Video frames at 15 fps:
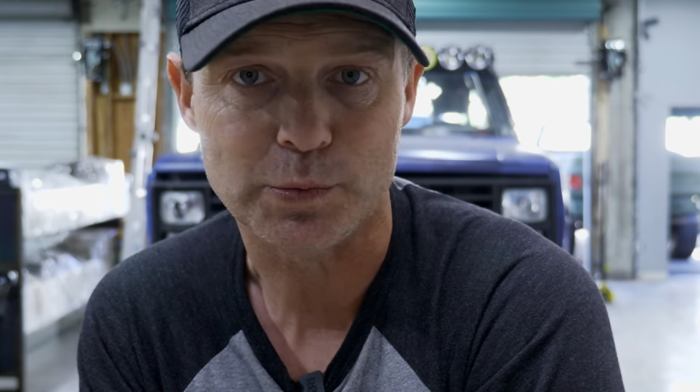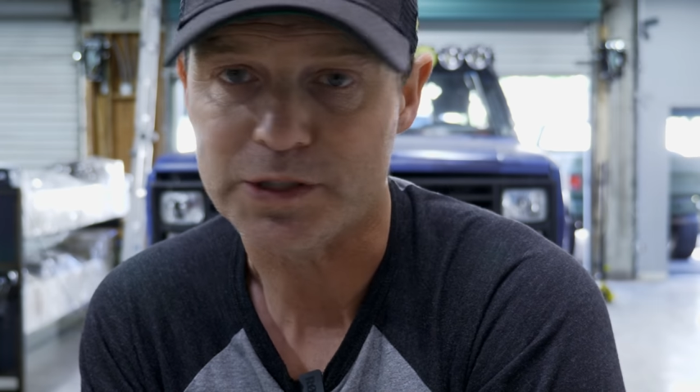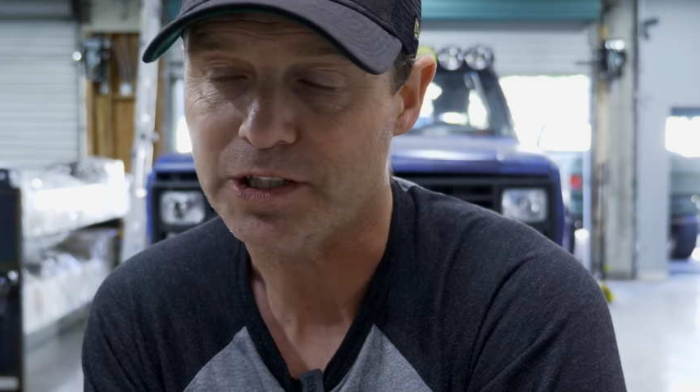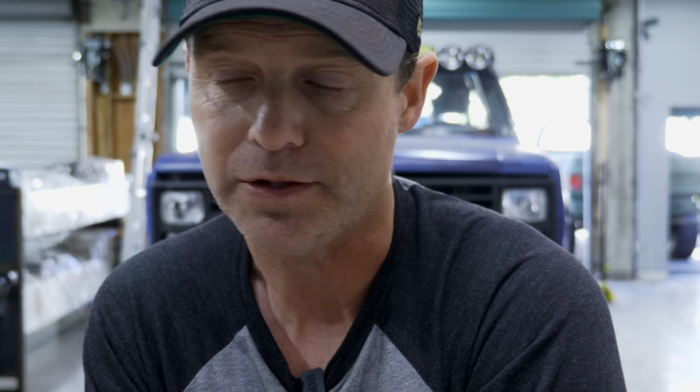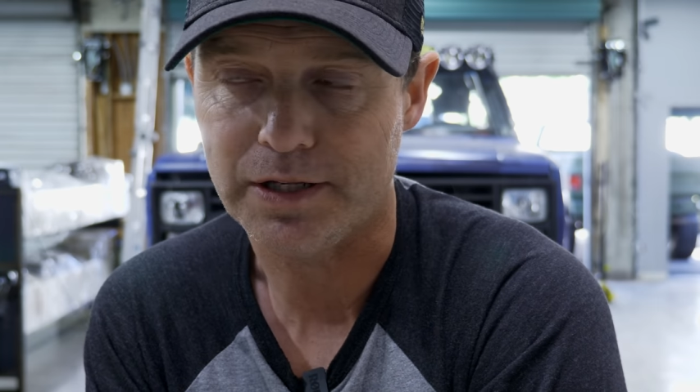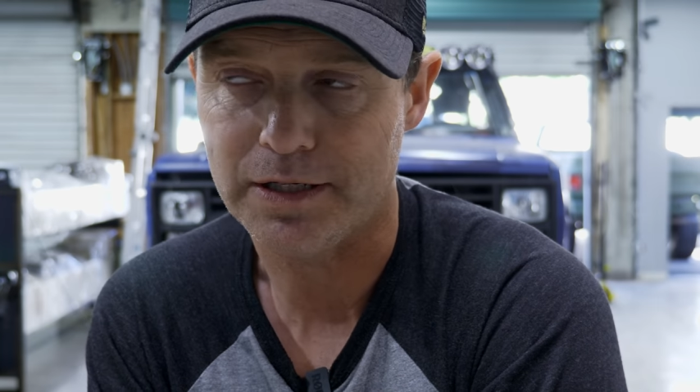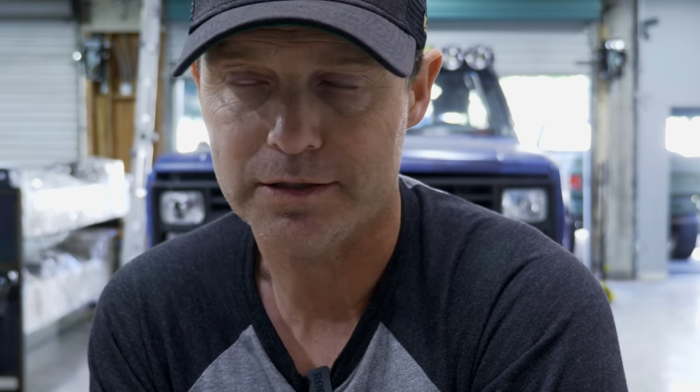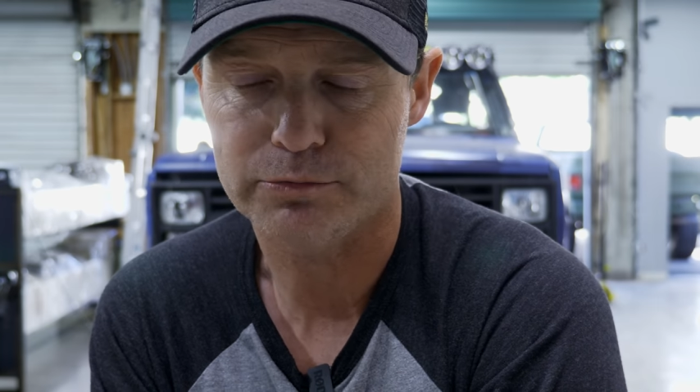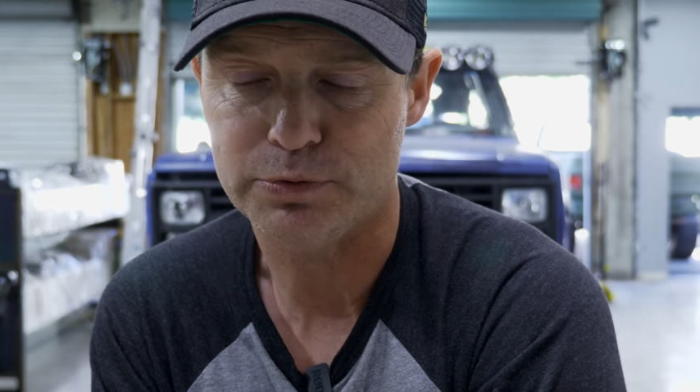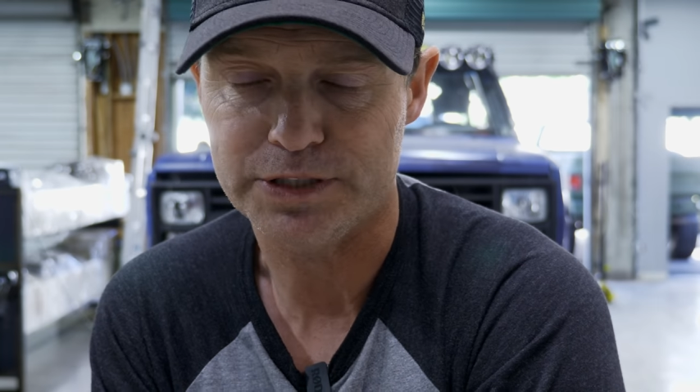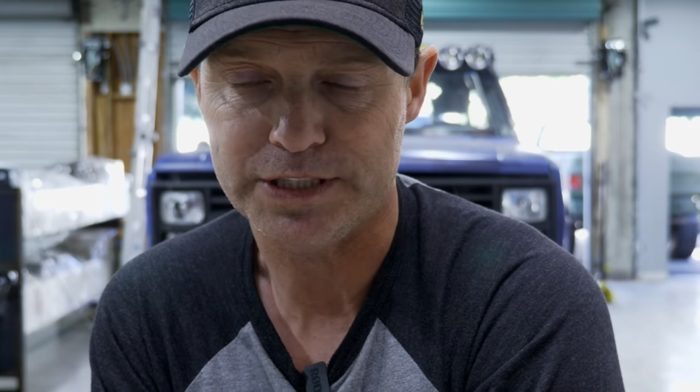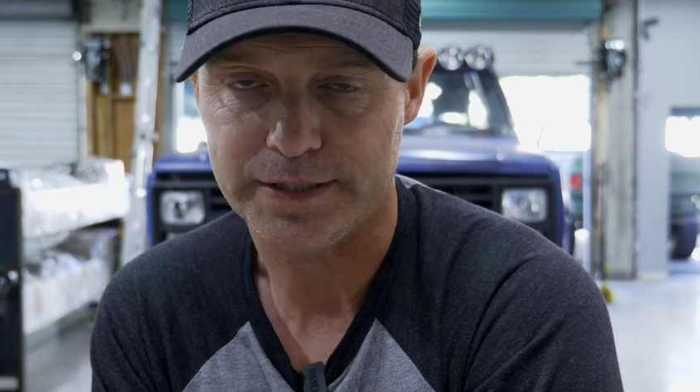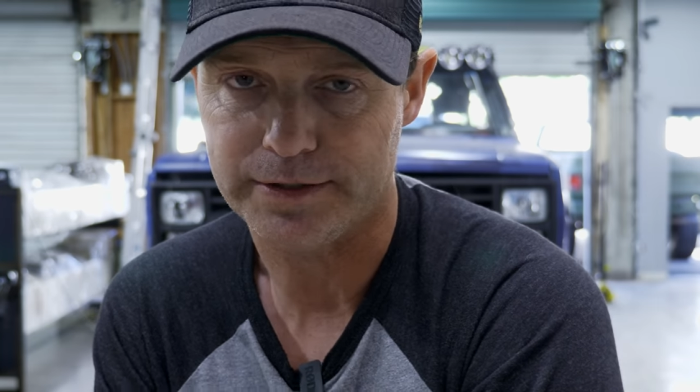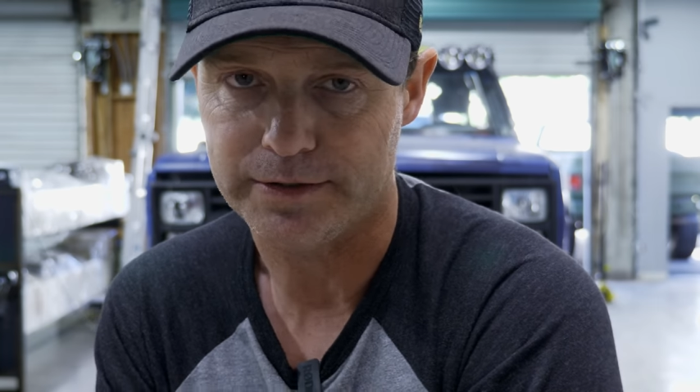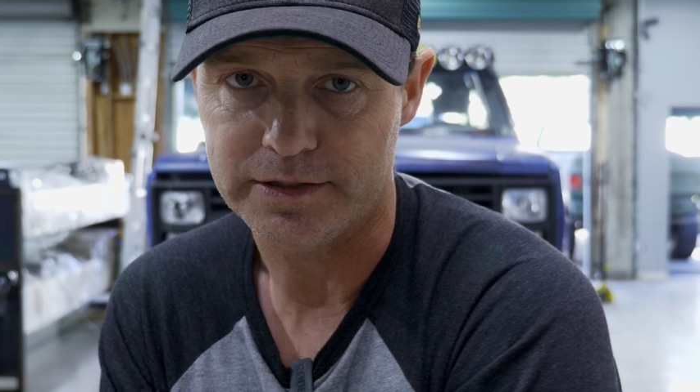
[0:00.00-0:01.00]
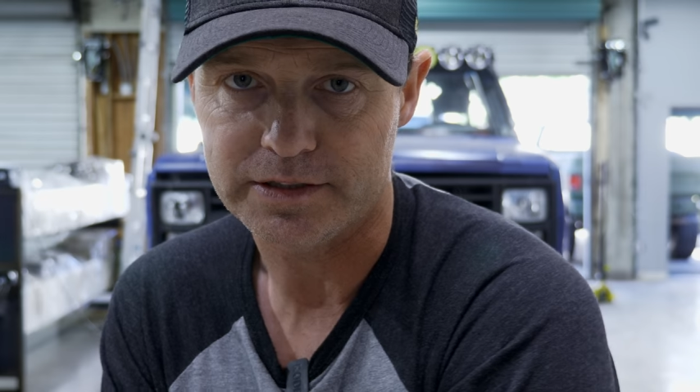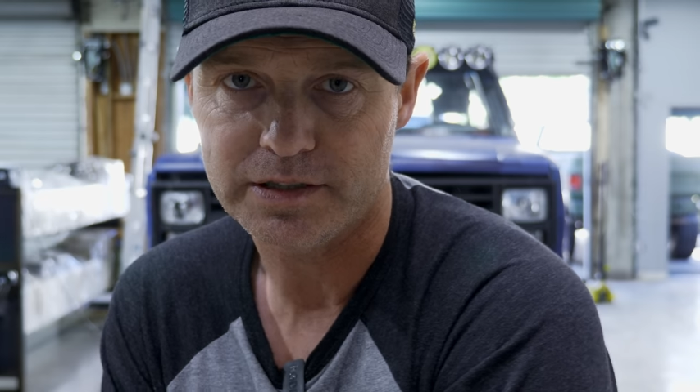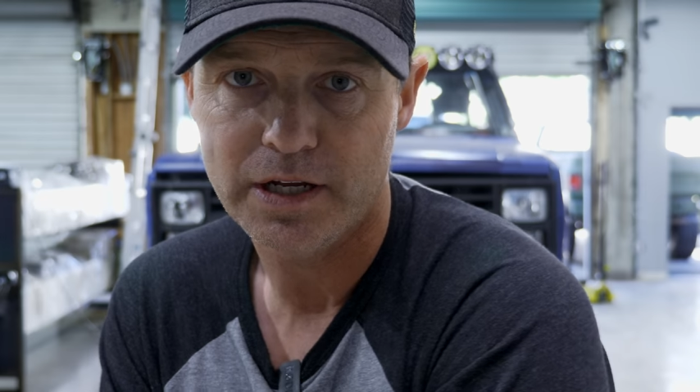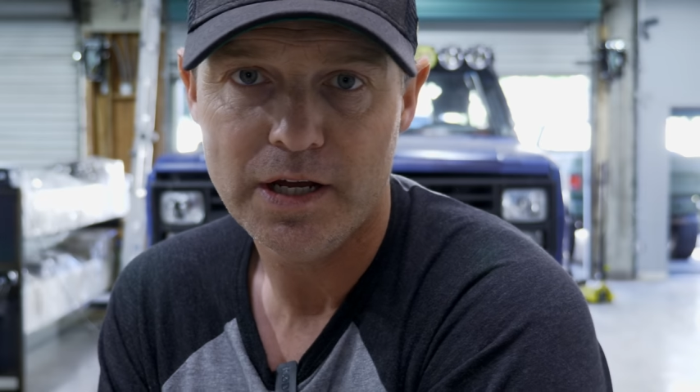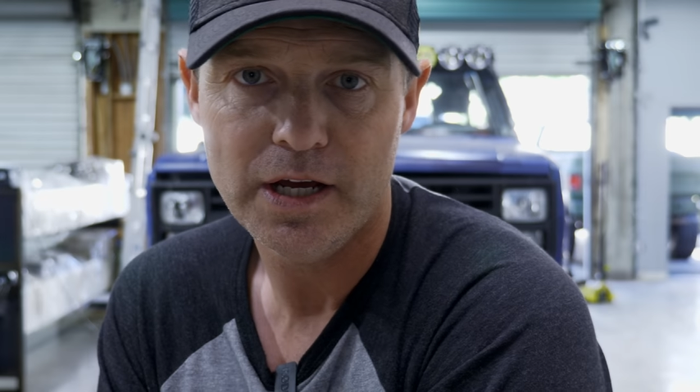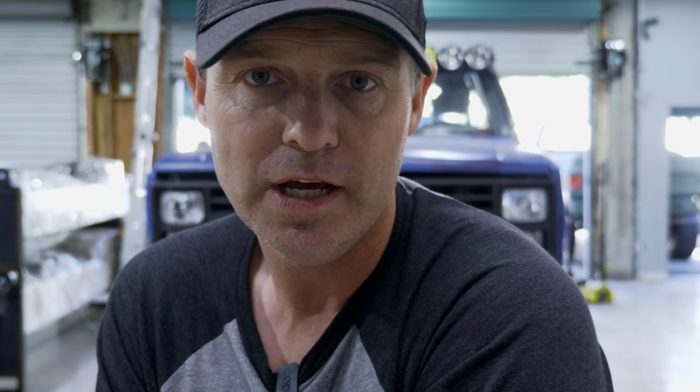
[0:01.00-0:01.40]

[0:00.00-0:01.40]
which I think is ridiculous.